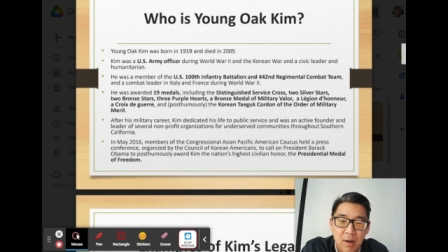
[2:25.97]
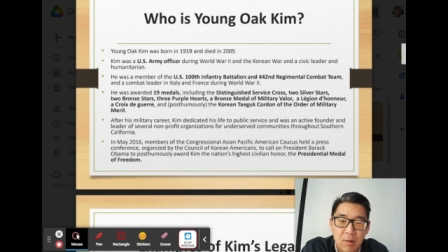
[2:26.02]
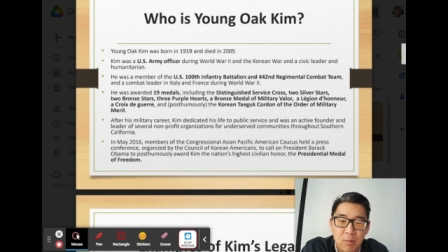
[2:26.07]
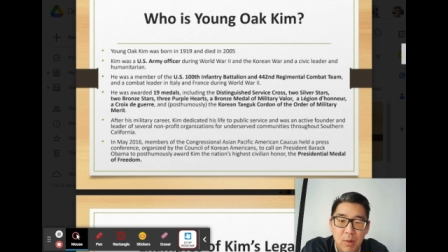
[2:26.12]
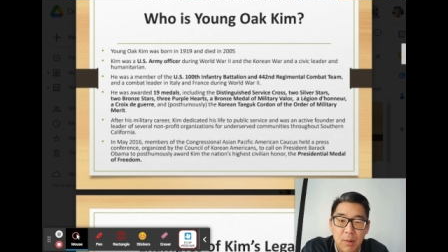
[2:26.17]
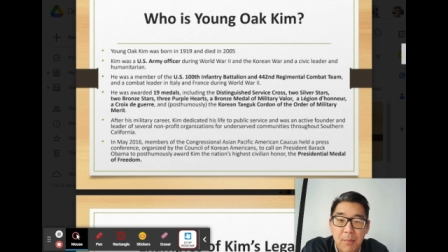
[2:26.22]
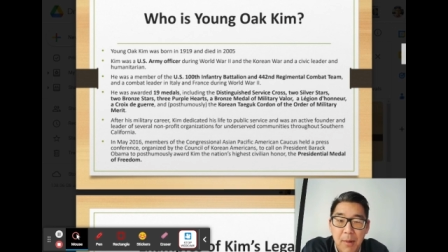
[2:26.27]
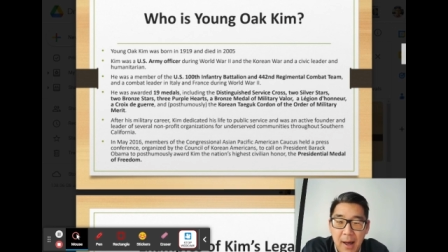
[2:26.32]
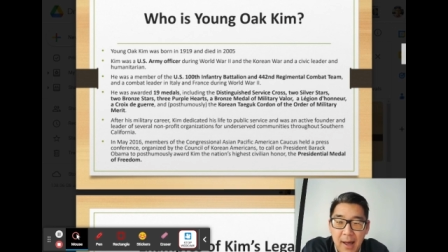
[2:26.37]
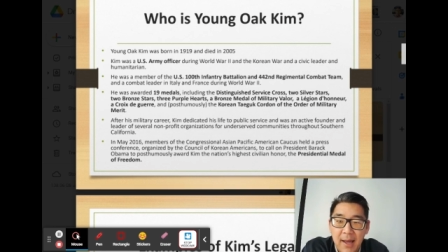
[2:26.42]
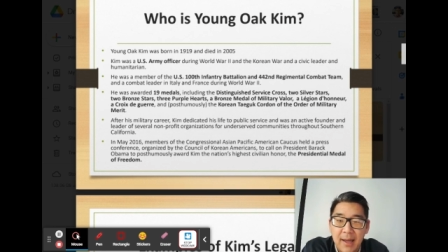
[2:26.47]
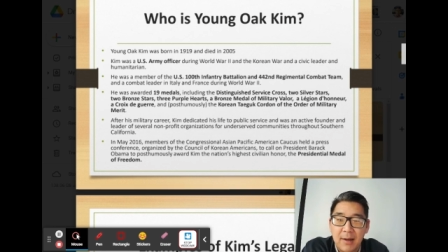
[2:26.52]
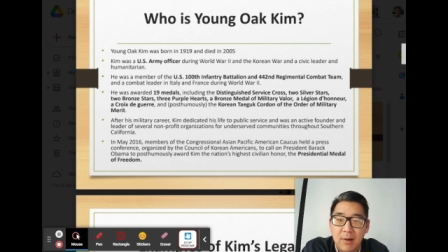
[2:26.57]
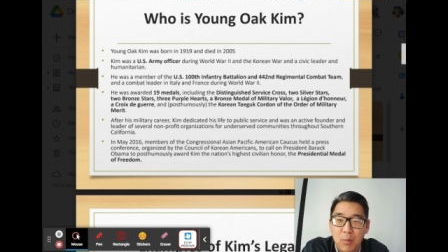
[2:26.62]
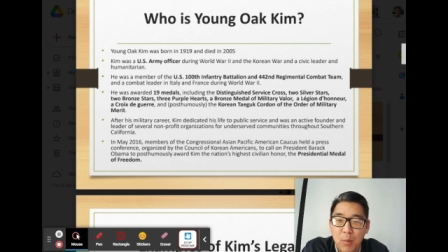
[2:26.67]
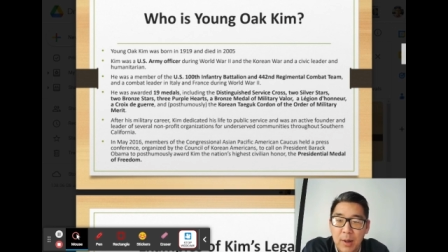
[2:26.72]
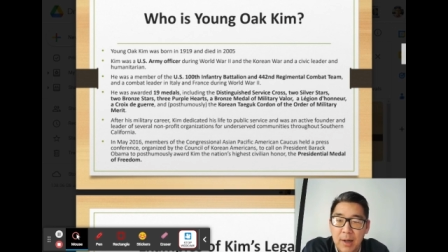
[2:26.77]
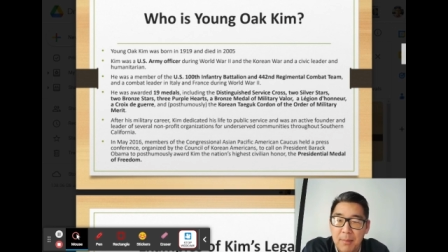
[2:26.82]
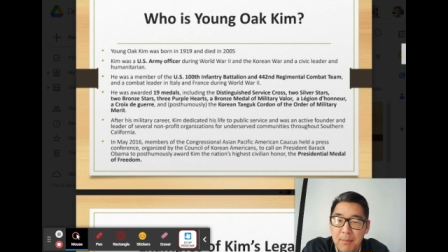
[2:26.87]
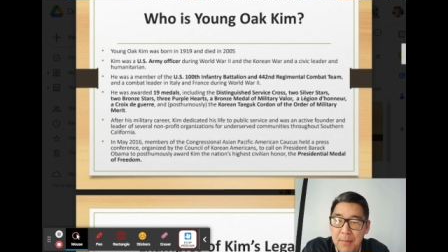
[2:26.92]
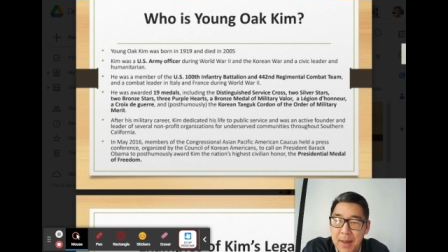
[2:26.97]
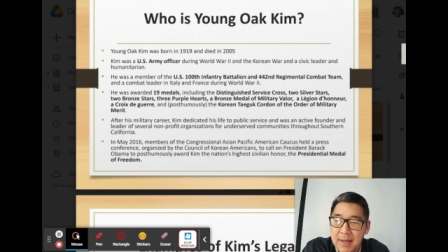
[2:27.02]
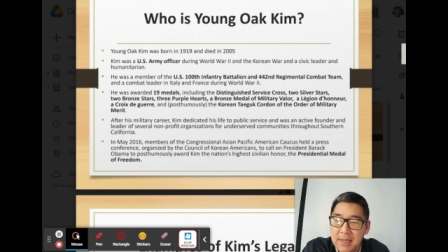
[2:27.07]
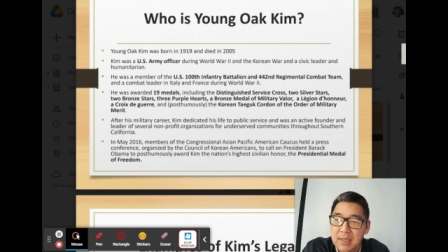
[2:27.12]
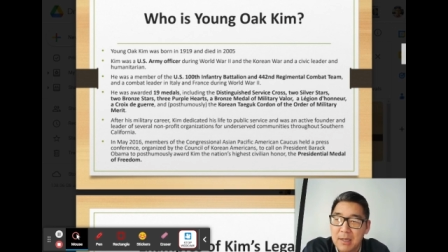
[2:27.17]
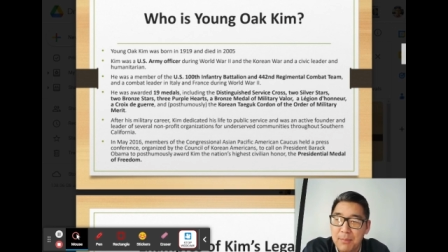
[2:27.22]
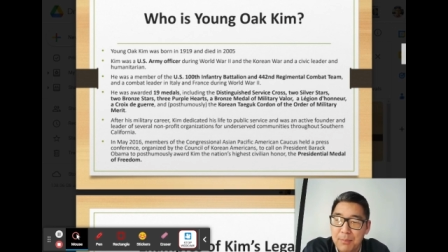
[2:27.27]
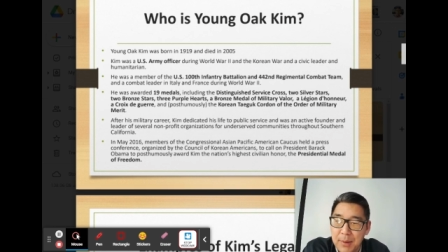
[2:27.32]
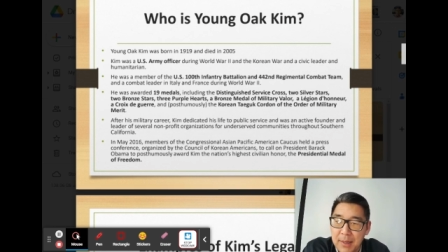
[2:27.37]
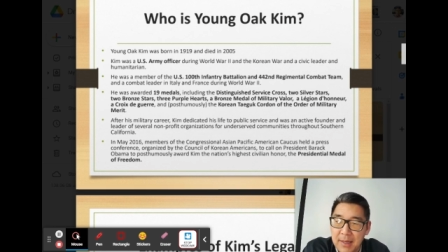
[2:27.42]
remind what it meant
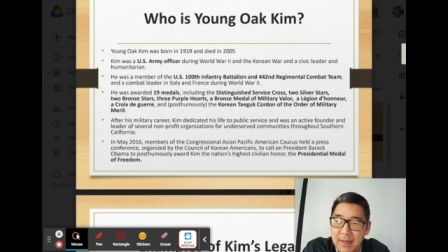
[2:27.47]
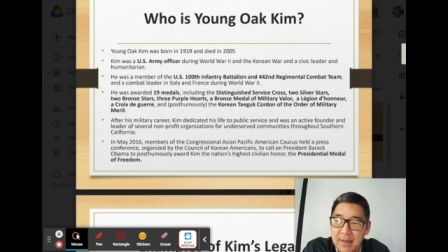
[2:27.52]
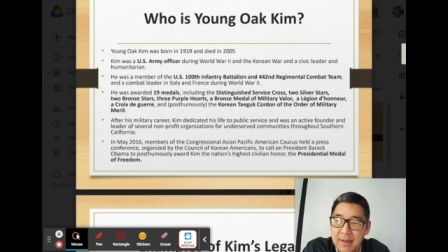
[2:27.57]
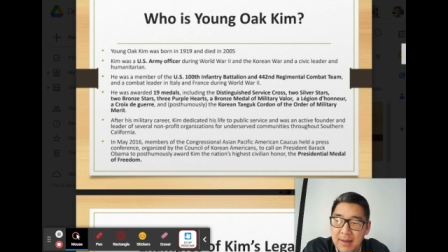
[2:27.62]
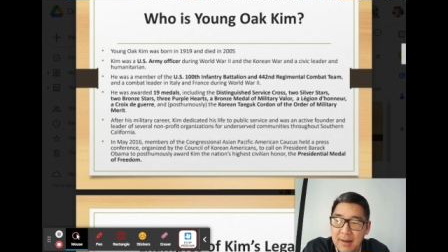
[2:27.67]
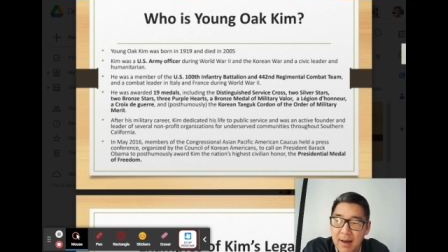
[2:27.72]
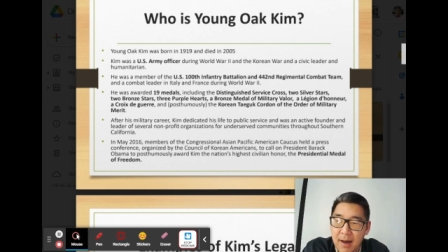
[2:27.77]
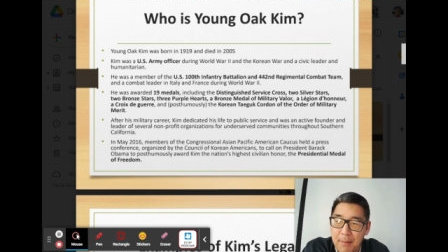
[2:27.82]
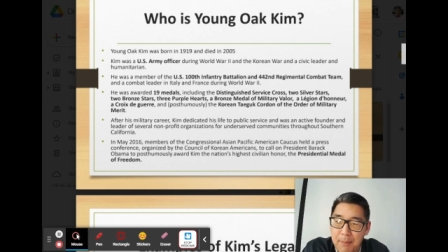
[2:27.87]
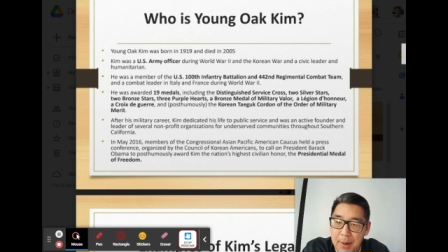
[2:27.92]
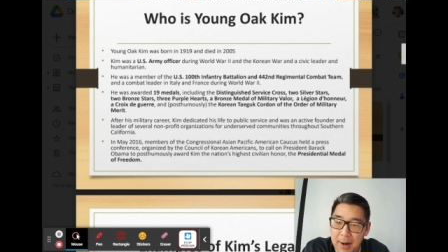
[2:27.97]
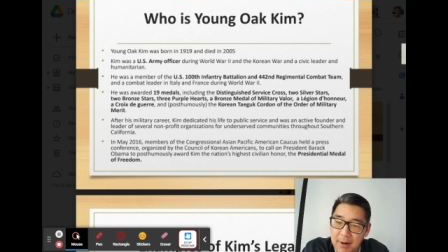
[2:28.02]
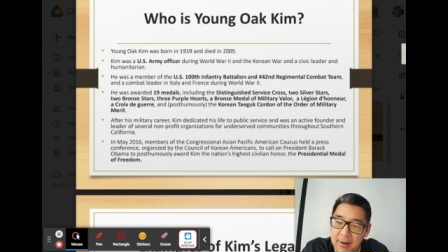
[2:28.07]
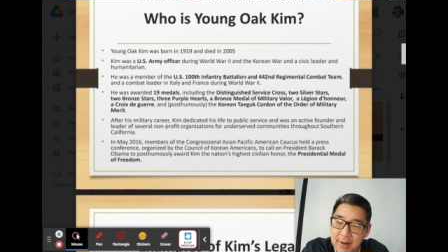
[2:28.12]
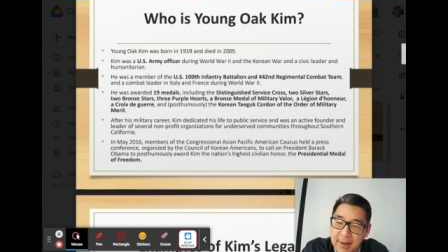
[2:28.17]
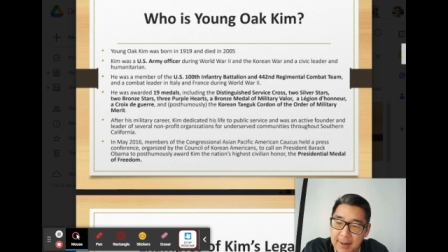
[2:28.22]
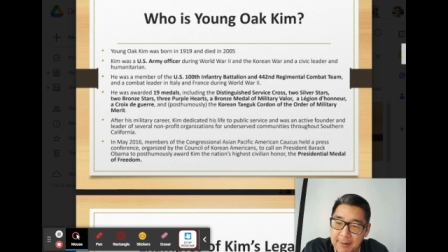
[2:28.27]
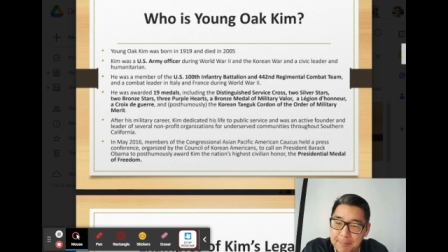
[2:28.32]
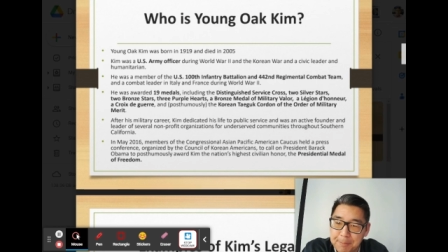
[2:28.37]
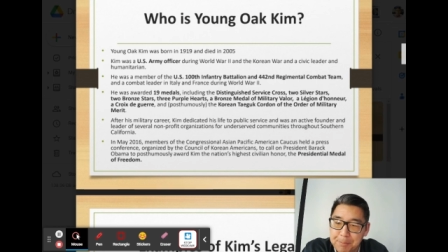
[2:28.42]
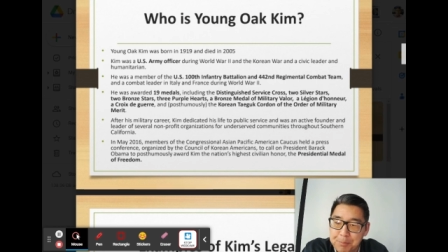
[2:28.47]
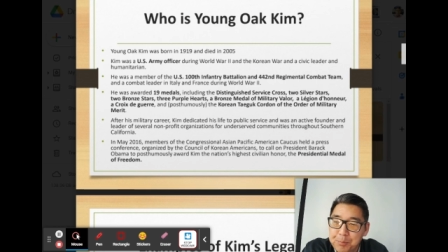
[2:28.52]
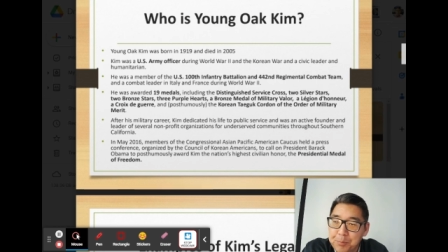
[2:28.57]
to be American.